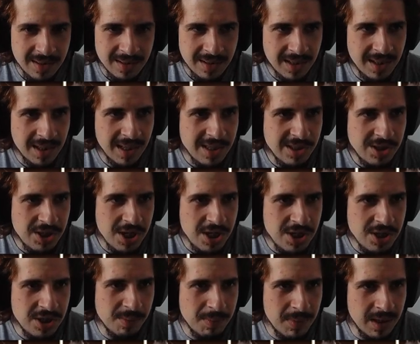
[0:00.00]
Can I
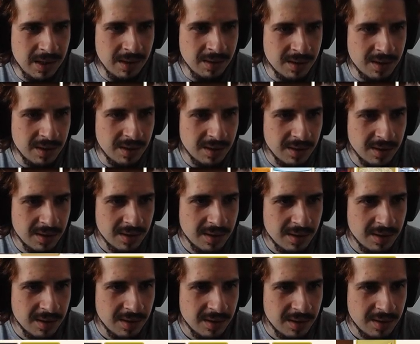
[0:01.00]
change the milk?
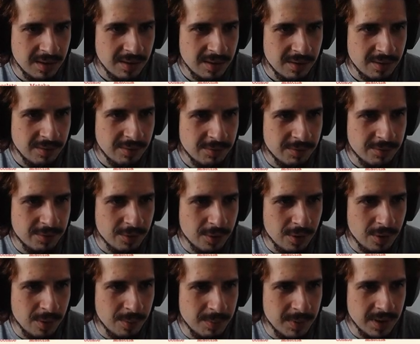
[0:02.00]

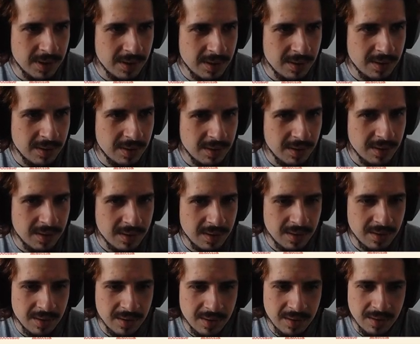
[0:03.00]
From...
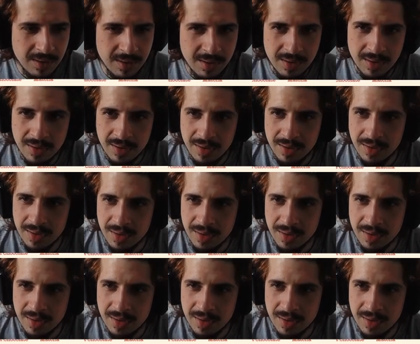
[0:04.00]
Huh?